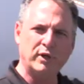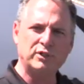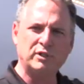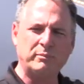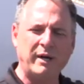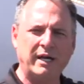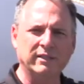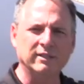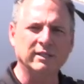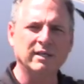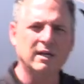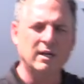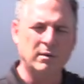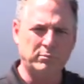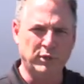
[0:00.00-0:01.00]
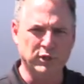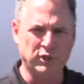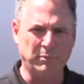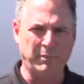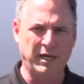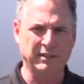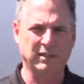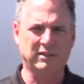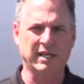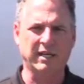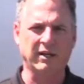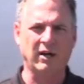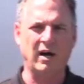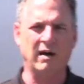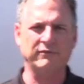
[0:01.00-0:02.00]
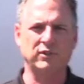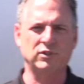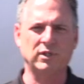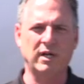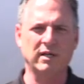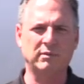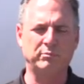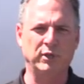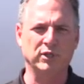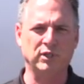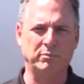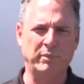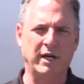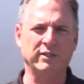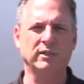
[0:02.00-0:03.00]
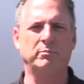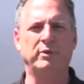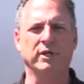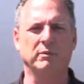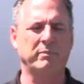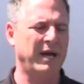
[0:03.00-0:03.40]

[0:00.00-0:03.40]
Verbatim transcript: push a button. Push a button to take it off the truck, push a button to put it